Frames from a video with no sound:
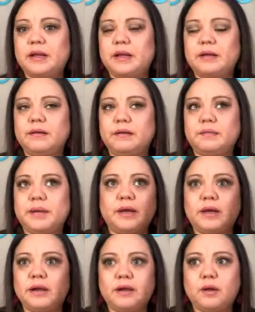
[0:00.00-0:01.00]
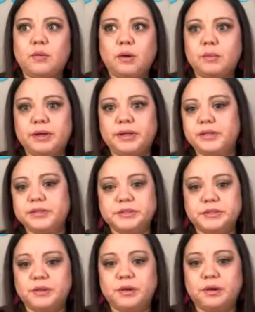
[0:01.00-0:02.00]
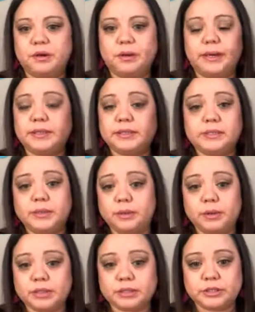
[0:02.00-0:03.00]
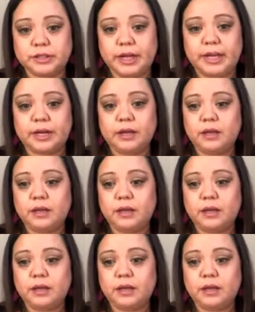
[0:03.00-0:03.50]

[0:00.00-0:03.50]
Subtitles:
I got it at Walmart years ago, and it still works great.